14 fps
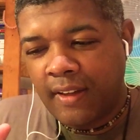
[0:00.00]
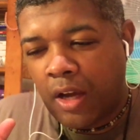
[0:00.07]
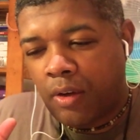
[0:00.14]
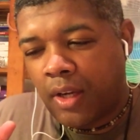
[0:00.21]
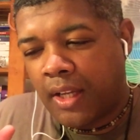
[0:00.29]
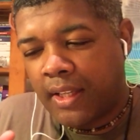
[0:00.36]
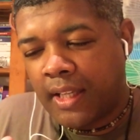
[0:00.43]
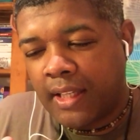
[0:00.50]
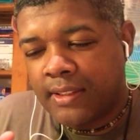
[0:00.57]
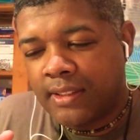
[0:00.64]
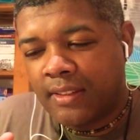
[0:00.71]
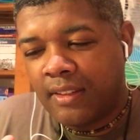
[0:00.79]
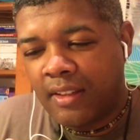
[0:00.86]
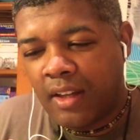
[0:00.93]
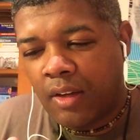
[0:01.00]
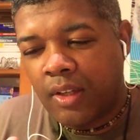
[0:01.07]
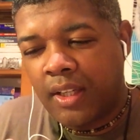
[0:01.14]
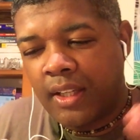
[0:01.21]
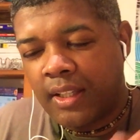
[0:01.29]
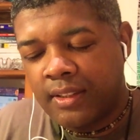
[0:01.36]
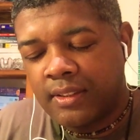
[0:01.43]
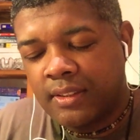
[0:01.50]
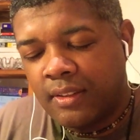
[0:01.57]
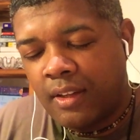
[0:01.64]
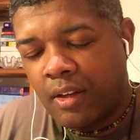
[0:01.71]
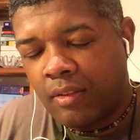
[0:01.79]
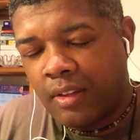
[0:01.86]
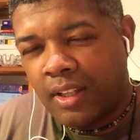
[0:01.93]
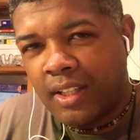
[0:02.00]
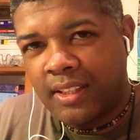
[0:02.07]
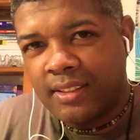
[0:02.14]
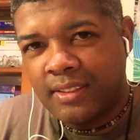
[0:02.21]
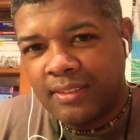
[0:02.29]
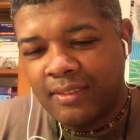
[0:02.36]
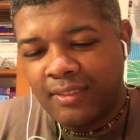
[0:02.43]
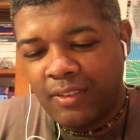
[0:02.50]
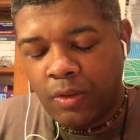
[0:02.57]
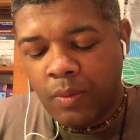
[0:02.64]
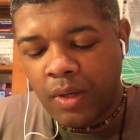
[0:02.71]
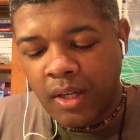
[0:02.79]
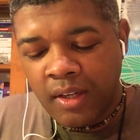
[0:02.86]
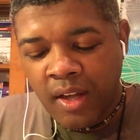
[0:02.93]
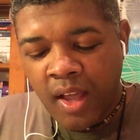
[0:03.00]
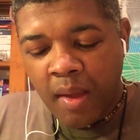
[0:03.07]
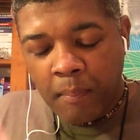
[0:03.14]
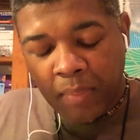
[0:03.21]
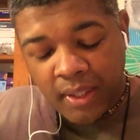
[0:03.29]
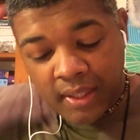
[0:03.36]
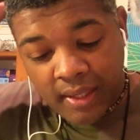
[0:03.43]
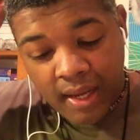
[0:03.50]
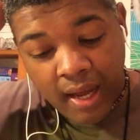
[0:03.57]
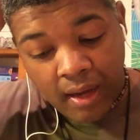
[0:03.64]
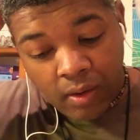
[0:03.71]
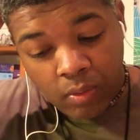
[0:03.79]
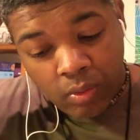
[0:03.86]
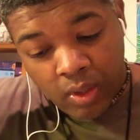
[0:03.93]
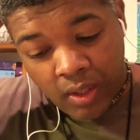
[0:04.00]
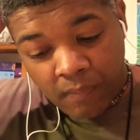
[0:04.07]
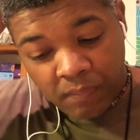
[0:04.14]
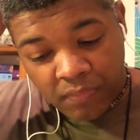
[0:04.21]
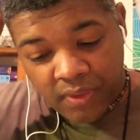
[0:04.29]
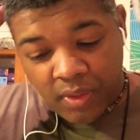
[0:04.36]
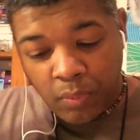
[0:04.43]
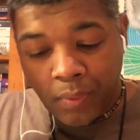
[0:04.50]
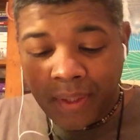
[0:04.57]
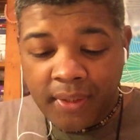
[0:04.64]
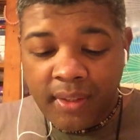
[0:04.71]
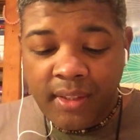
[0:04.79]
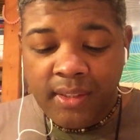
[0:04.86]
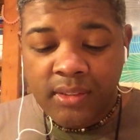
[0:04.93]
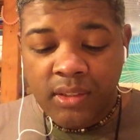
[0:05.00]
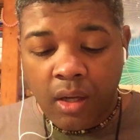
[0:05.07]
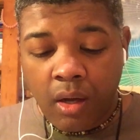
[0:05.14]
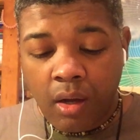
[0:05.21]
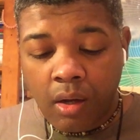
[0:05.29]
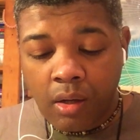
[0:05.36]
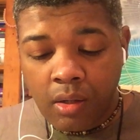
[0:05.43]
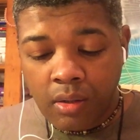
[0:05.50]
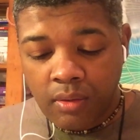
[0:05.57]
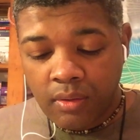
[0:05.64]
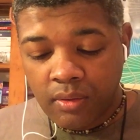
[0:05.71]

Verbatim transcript: okay, yes, okay, yes, okay, yes, all right? But now, the way things are,